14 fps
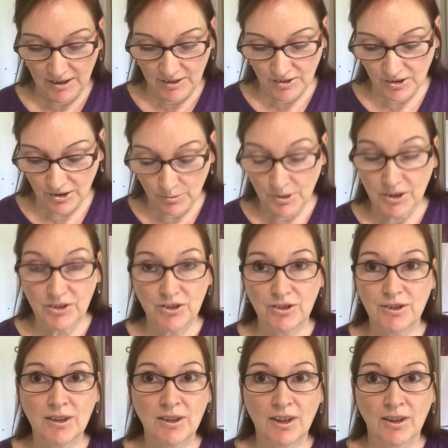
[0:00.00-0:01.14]
So I wanted you
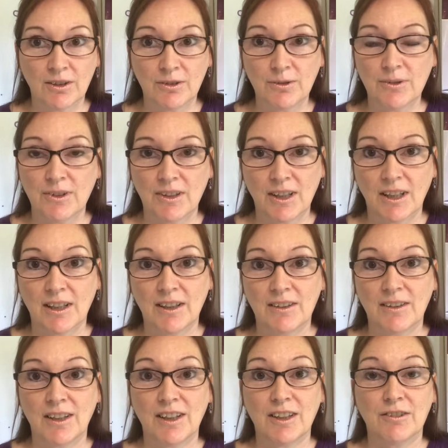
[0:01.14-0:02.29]
to know
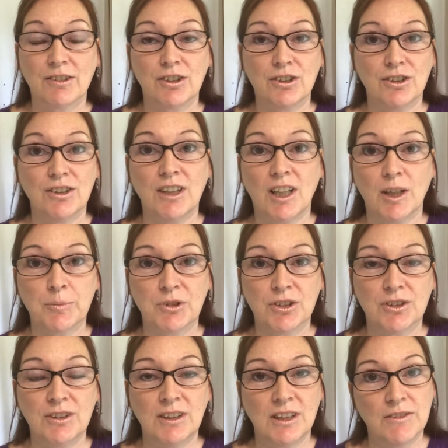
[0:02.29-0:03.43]
that they are a good
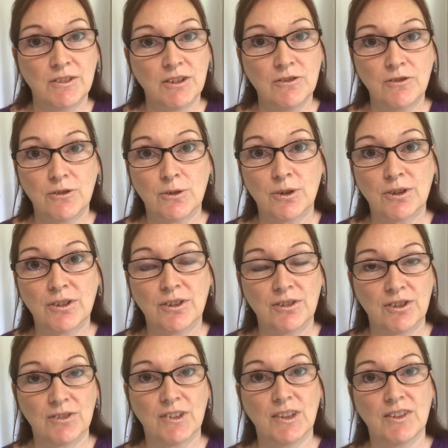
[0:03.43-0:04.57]
option even for those
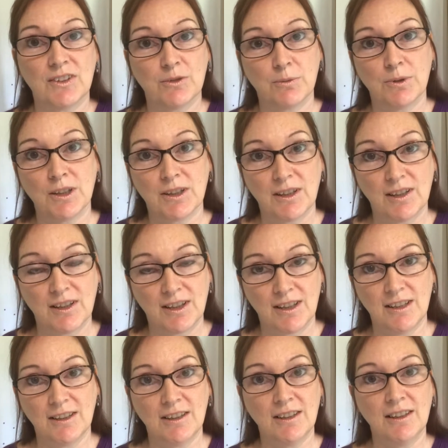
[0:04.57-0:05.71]
of us with
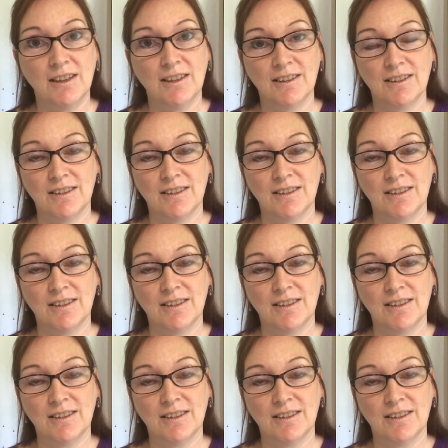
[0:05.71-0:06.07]
thin,